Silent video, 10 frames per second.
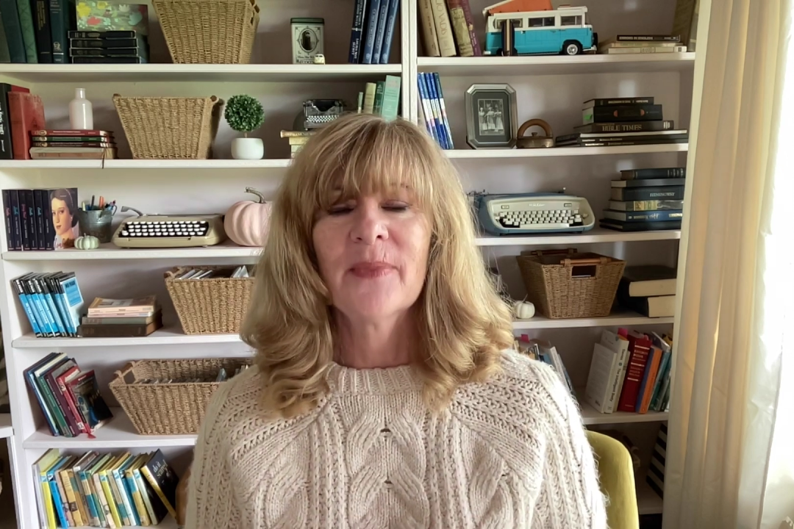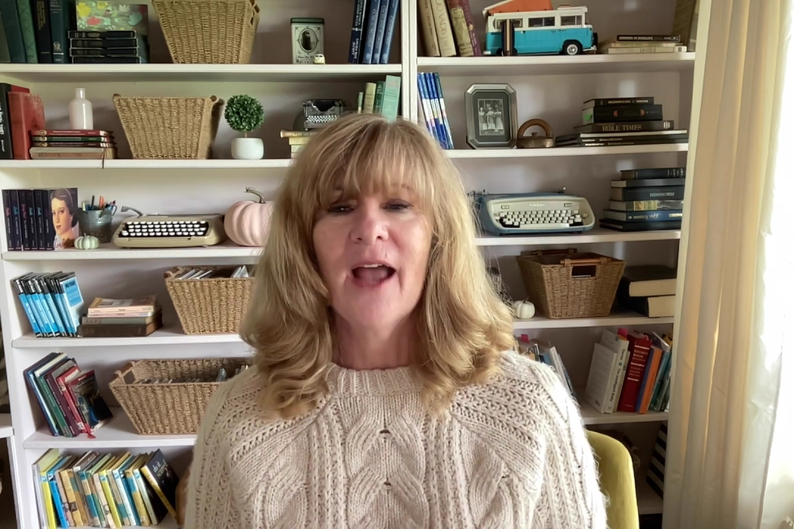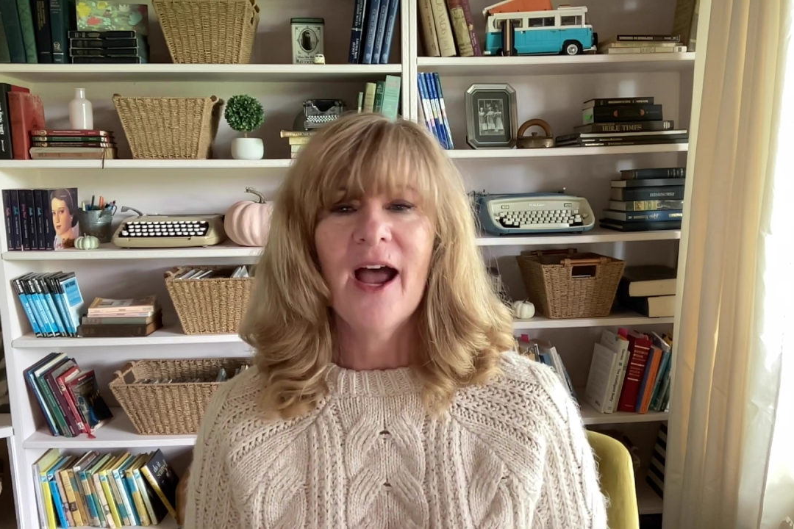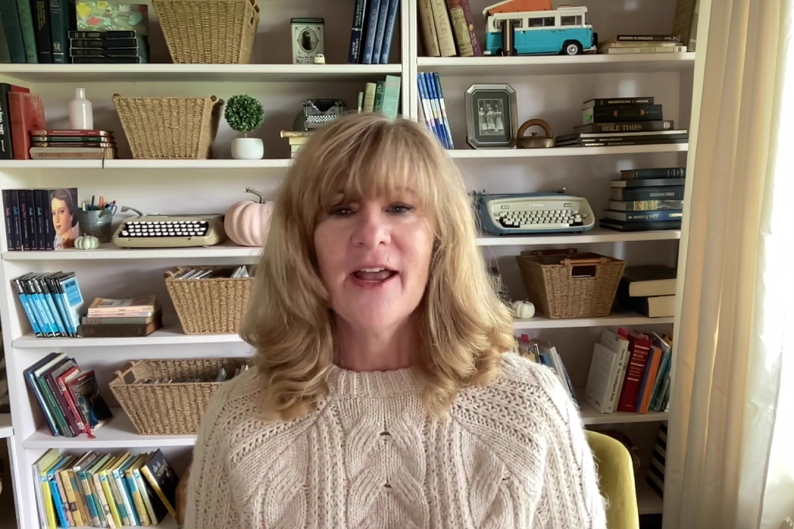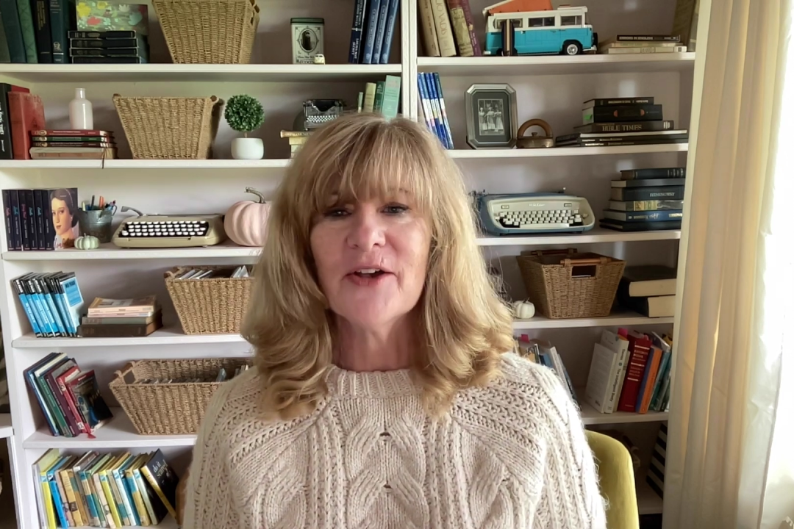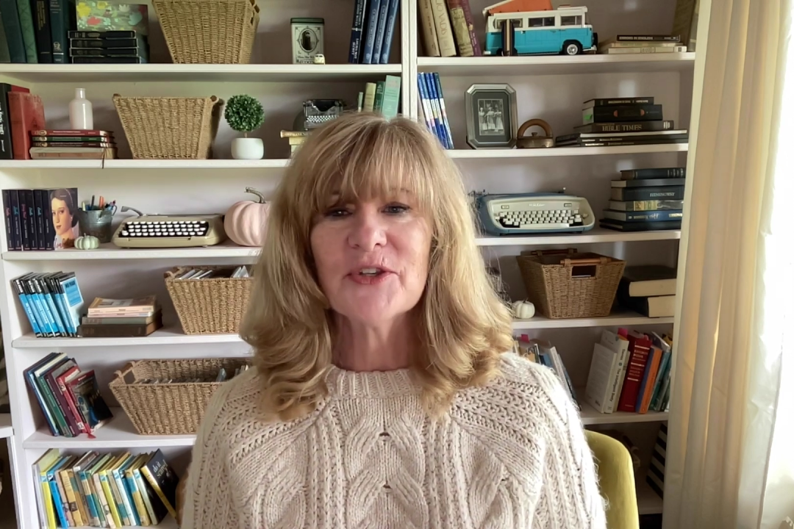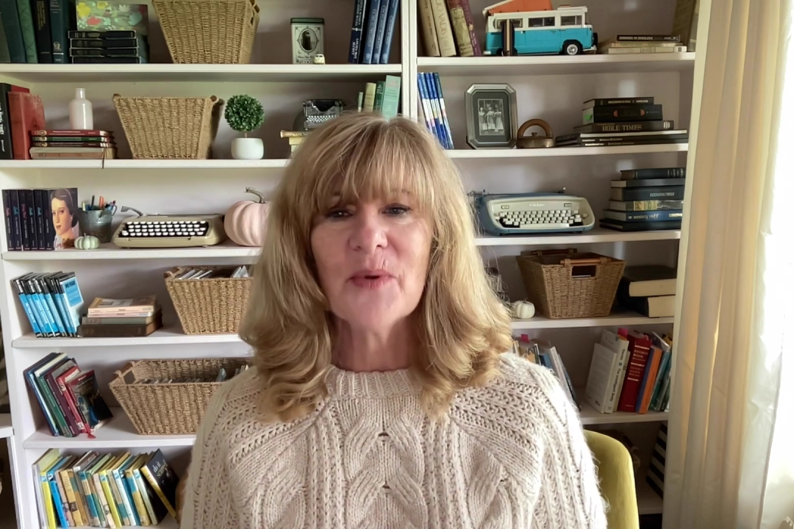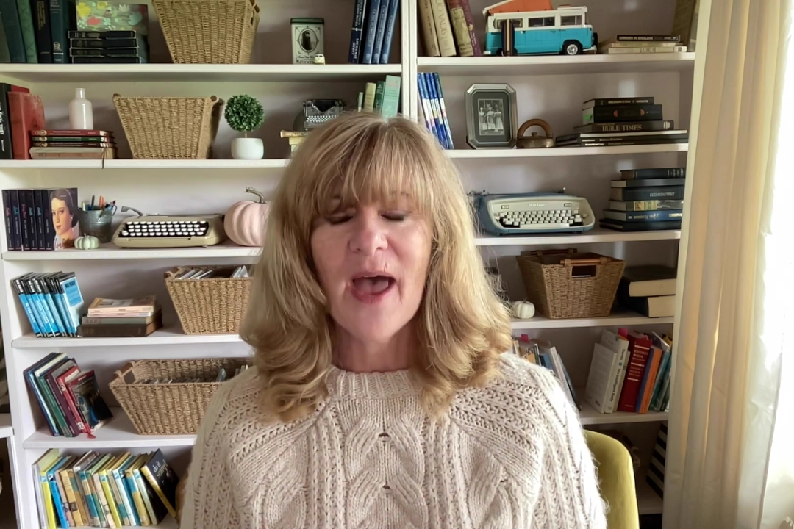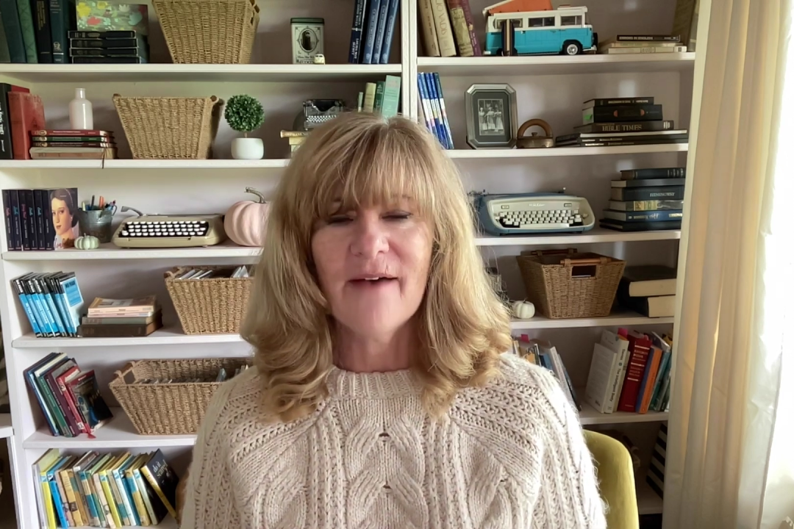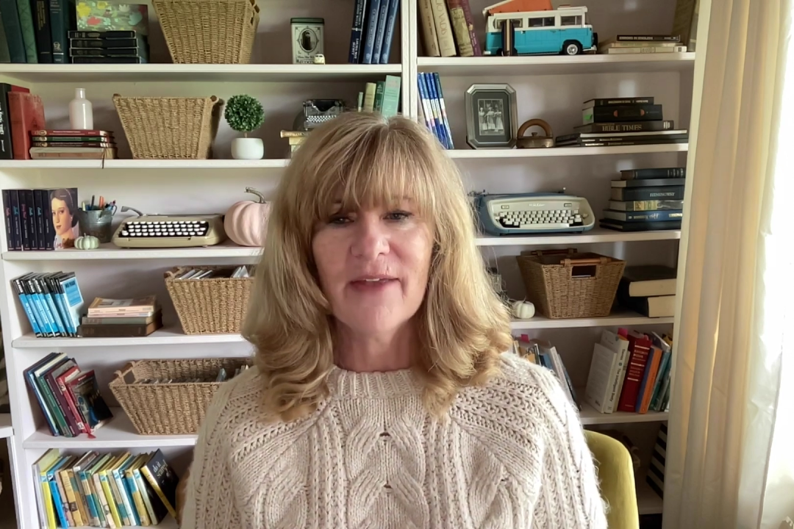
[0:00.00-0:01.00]
I also
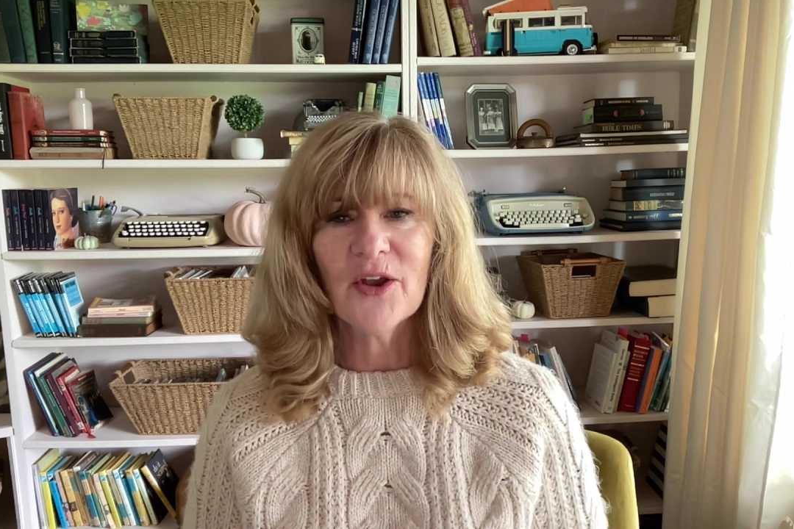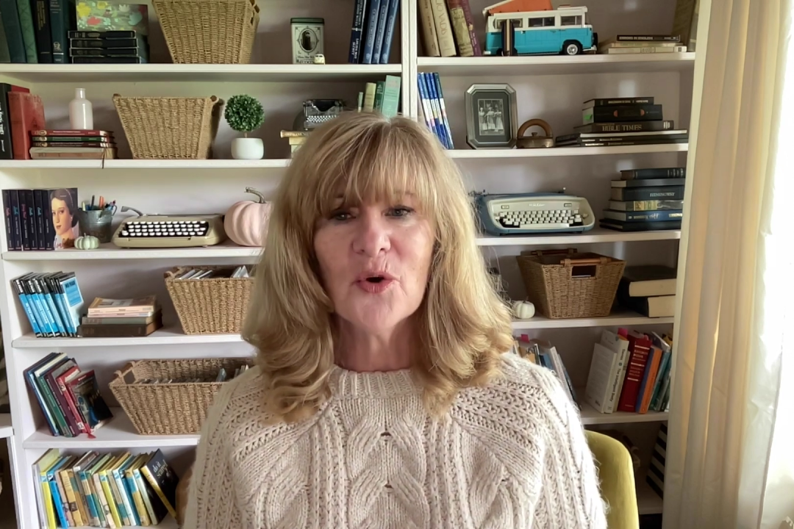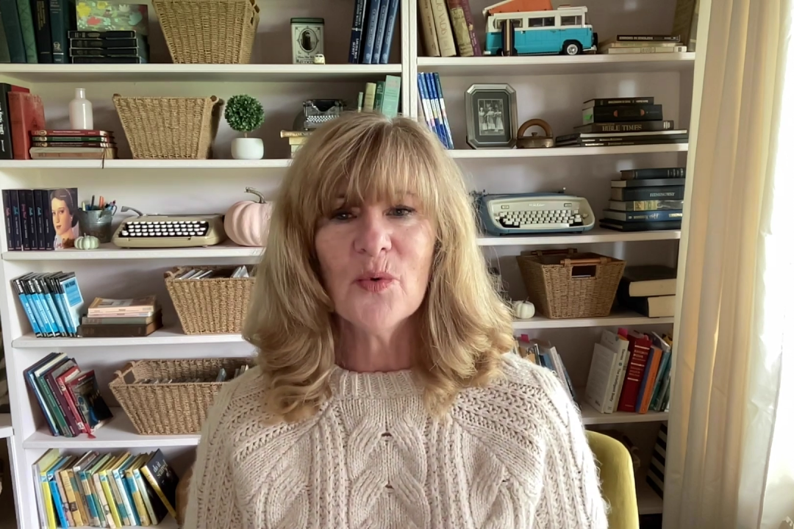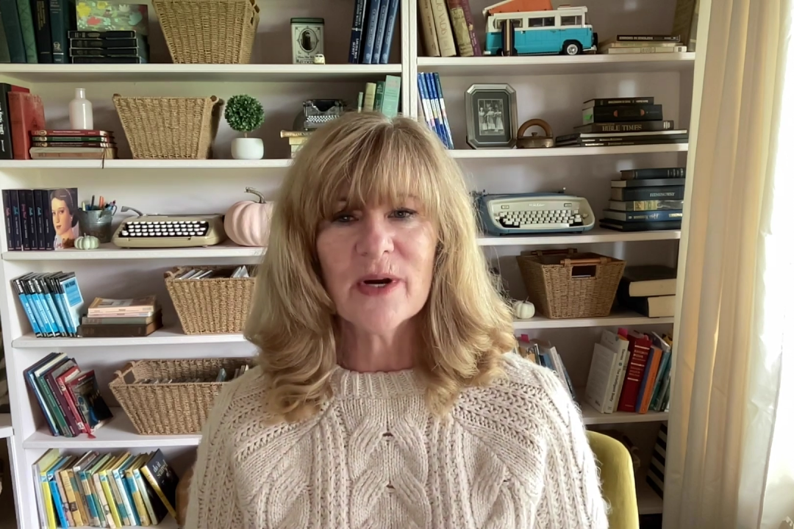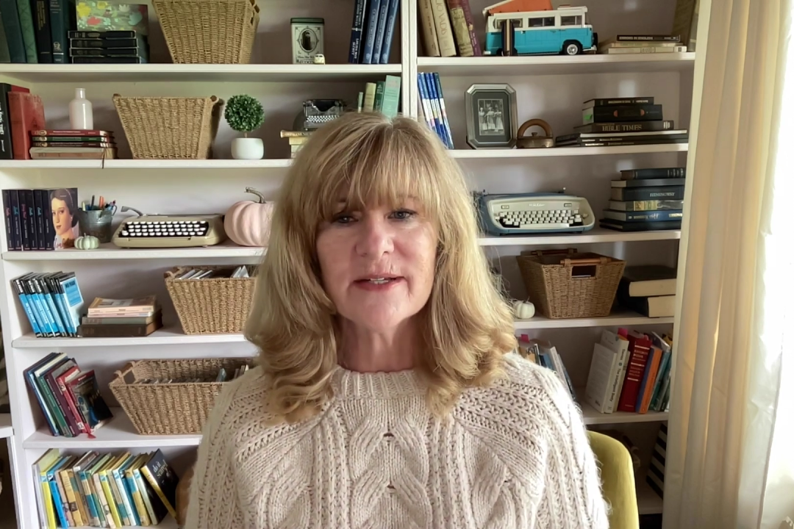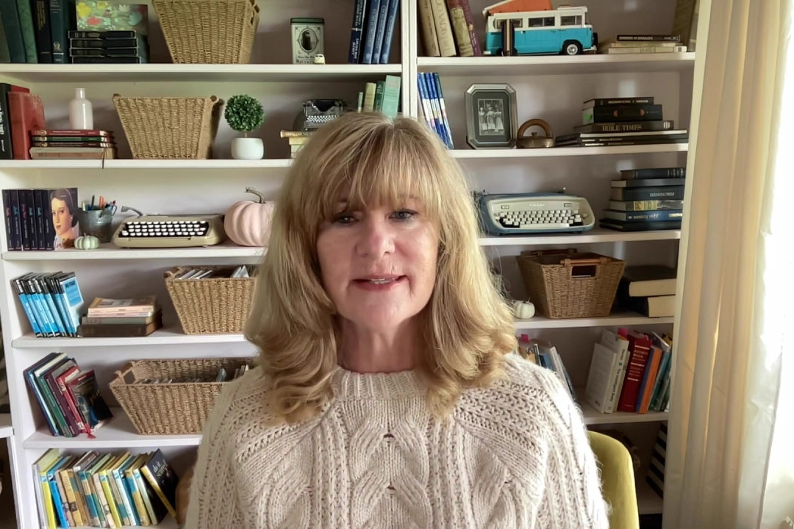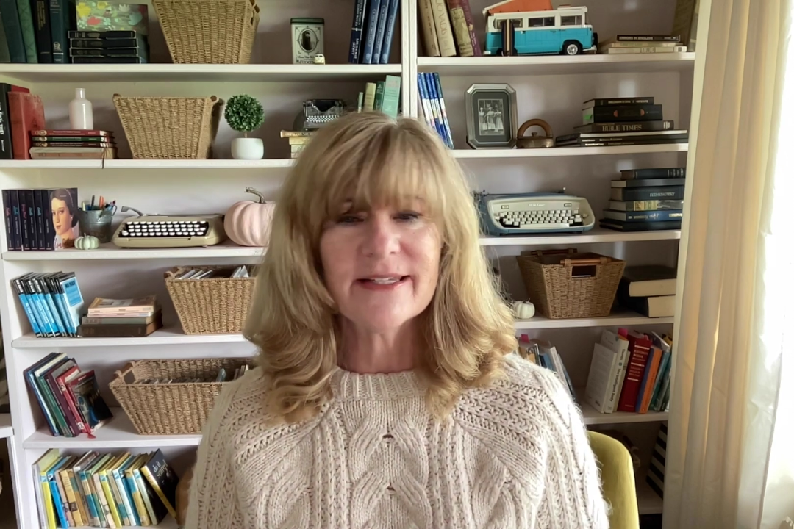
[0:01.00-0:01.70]
have a course.